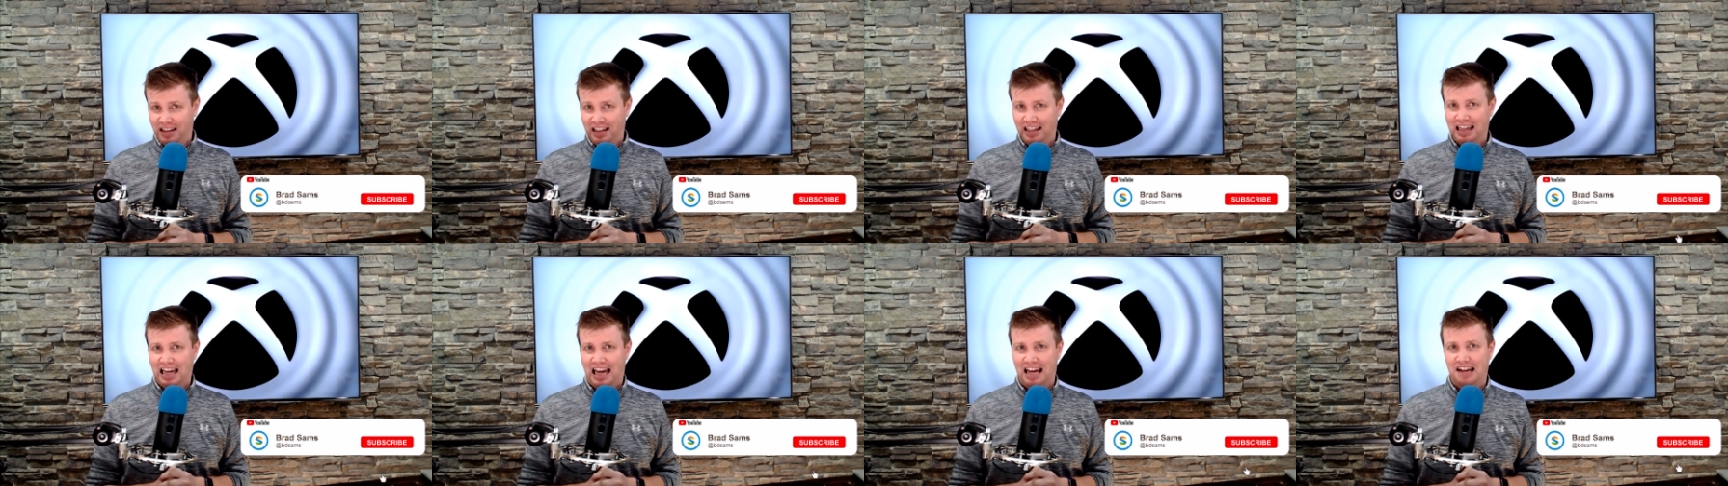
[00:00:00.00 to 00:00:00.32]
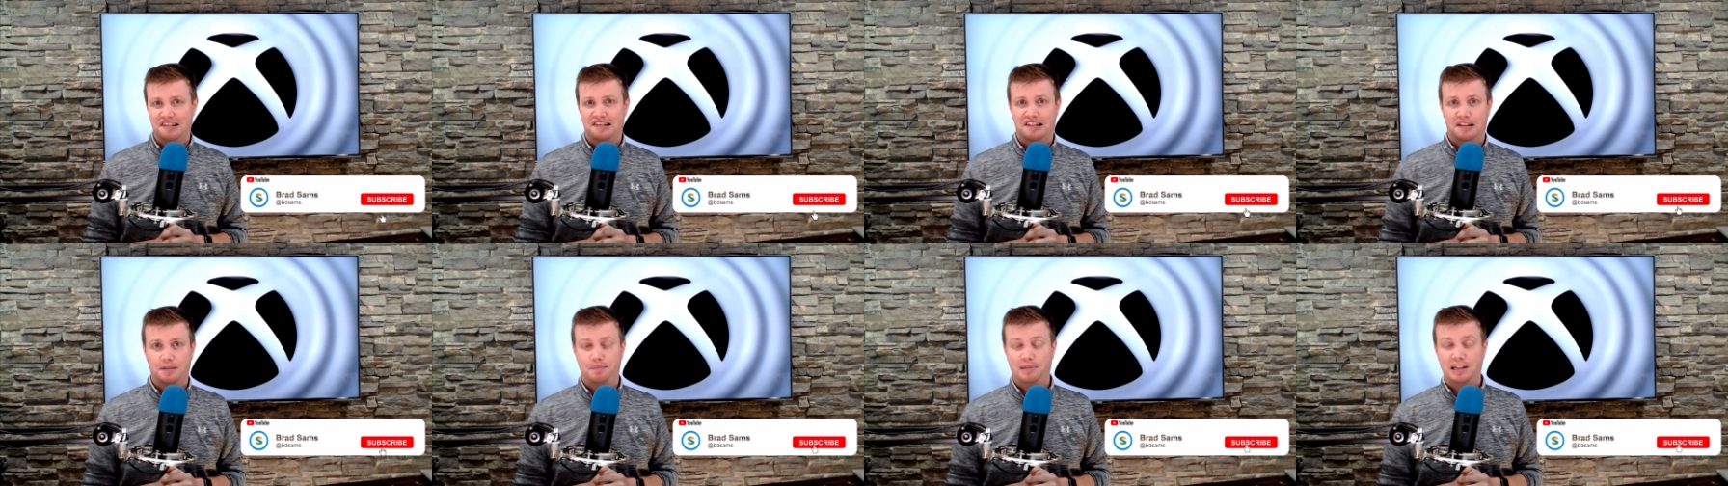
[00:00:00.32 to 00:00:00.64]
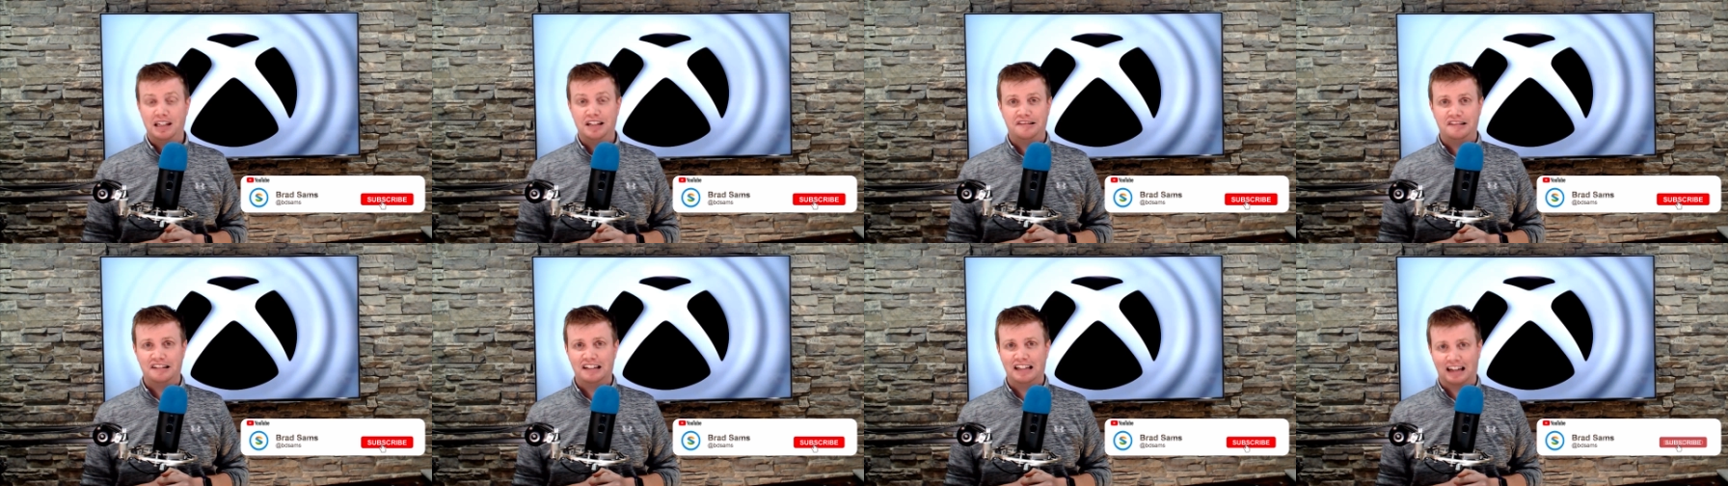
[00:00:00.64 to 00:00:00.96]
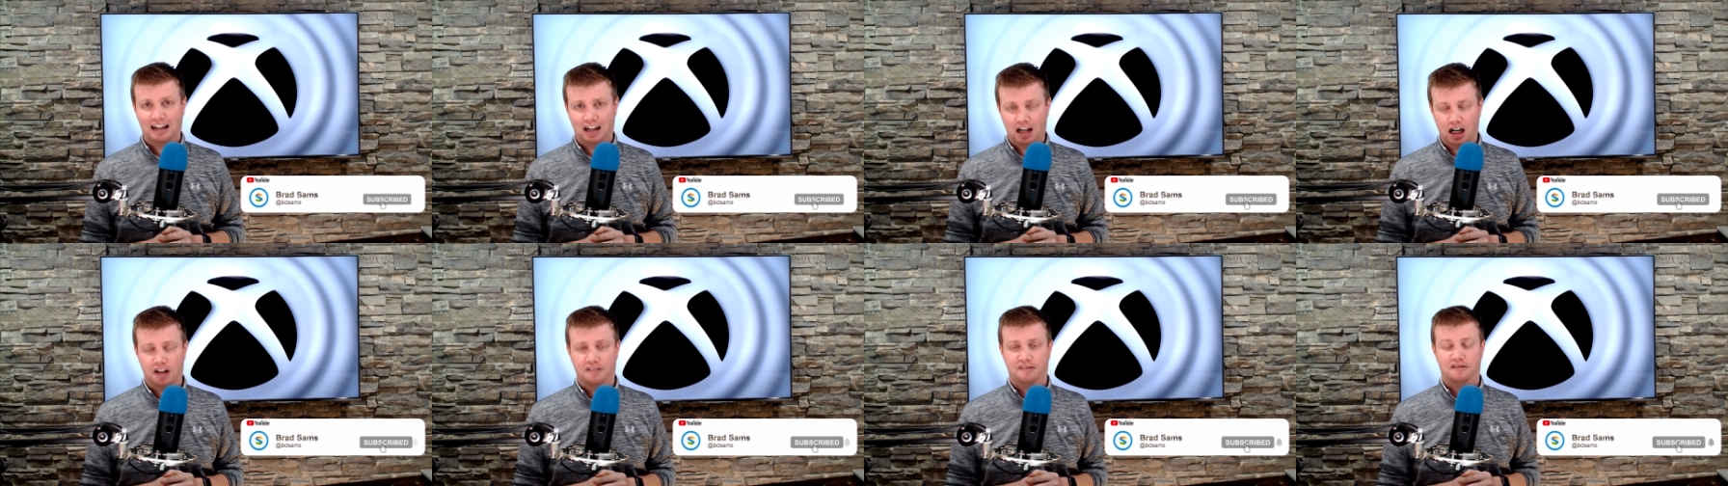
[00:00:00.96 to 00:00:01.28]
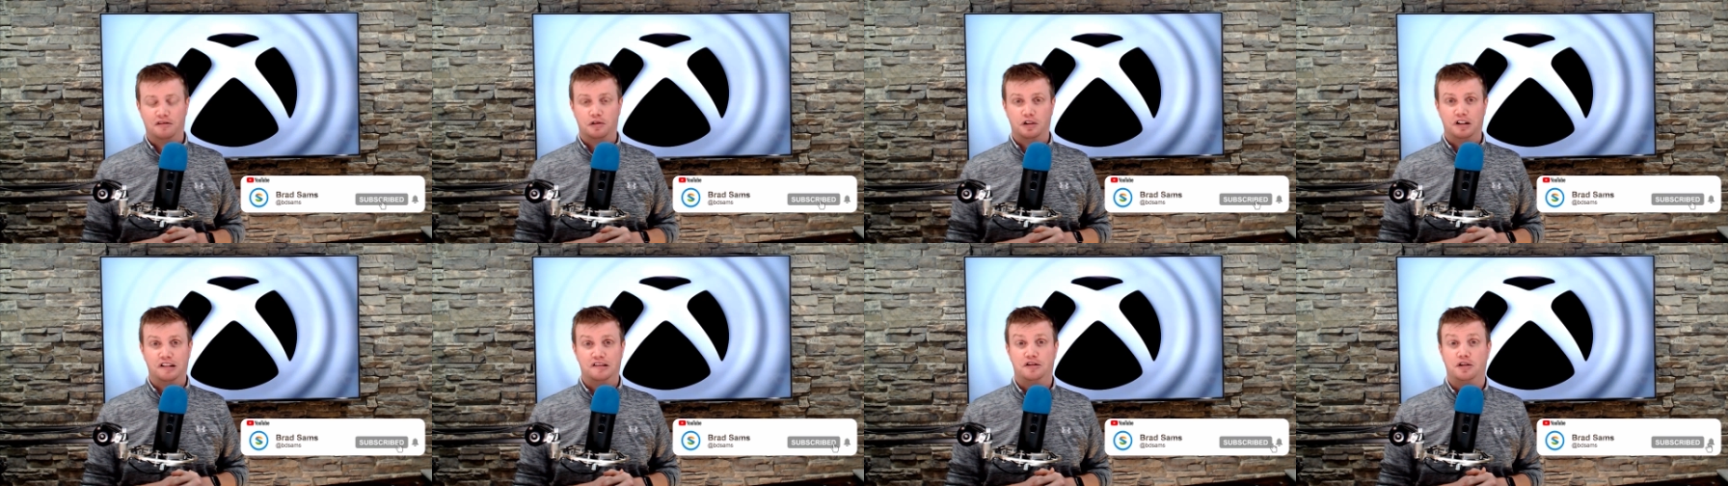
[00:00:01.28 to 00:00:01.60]
as the PC and
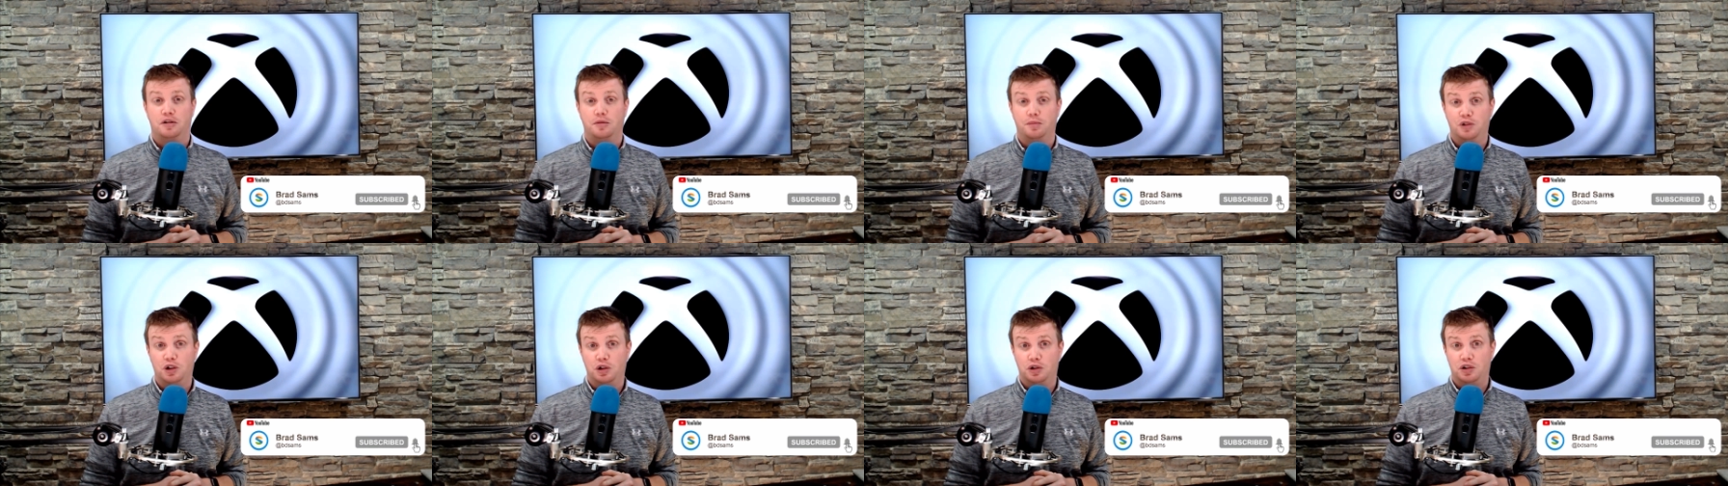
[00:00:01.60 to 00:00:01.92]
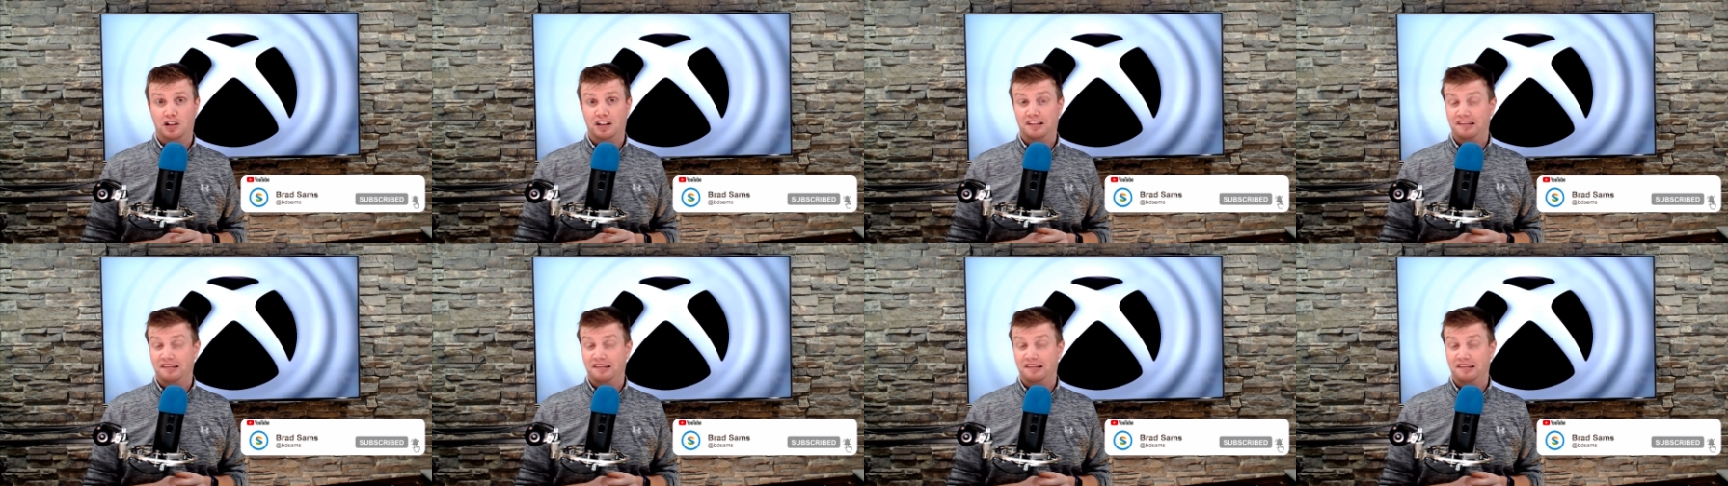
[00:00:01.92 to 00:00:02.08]
console distribution.